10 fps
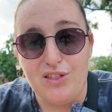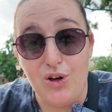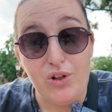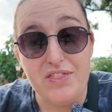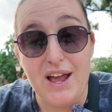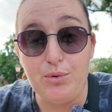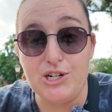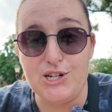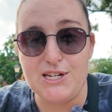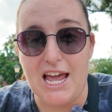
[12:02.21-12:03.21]
The only thing I
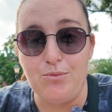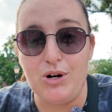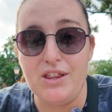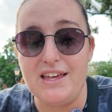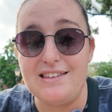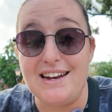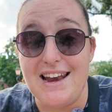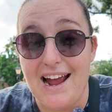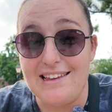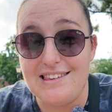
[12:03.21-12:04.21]
wish this came with is a
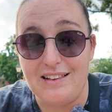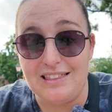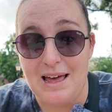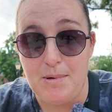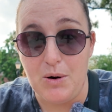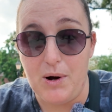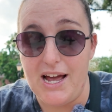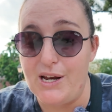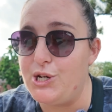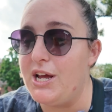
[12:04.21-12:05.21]
nice lemon
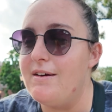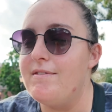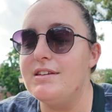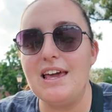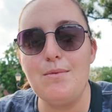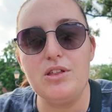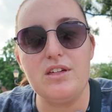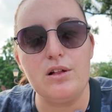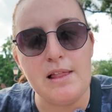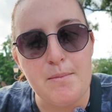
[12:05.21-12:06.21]
wedge. This came with
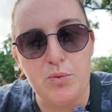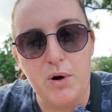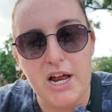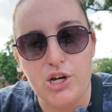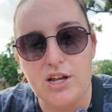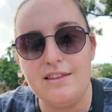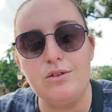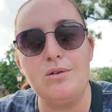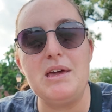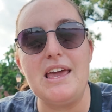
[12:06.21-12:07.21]
a lemon wedge.
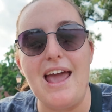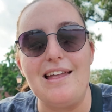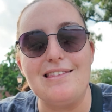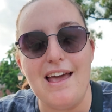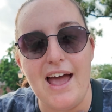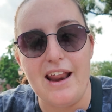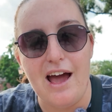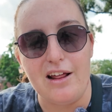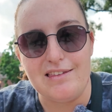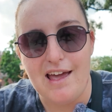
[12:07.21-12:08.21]
This would be a 10
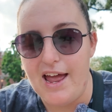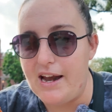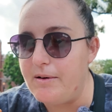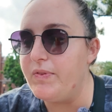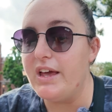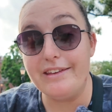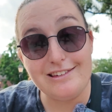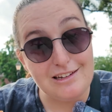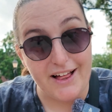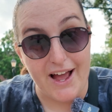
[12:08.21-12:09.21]
out of 10.
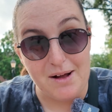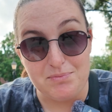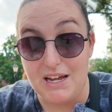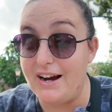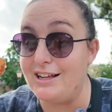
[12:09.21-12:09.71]
It's still high up there.